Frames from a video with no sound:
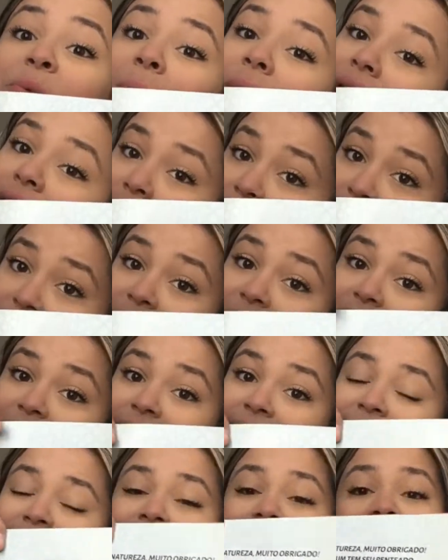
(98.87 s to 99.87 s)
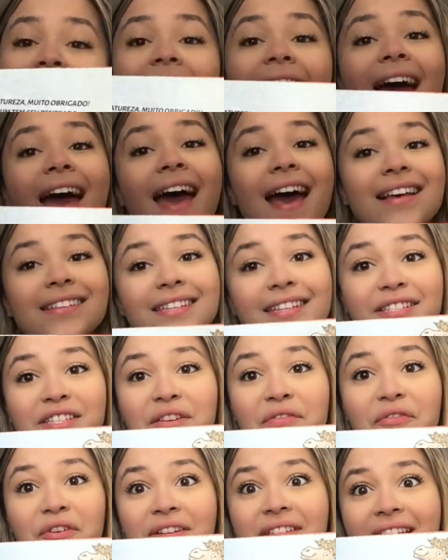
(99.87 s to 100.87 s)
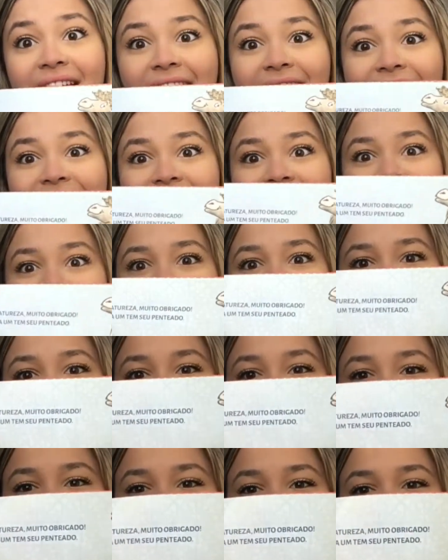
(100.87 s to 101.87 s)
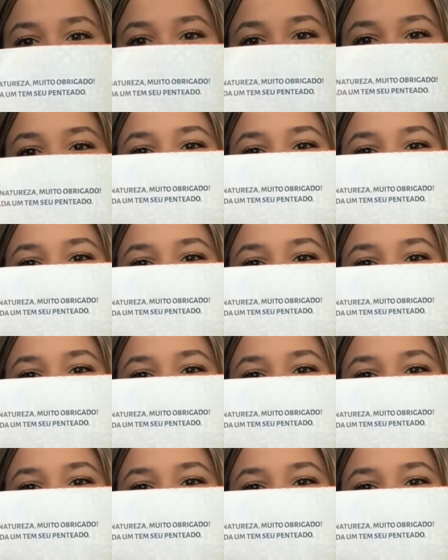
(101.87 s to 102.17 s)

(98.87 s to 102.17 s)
one of us has a different hairstyle, look.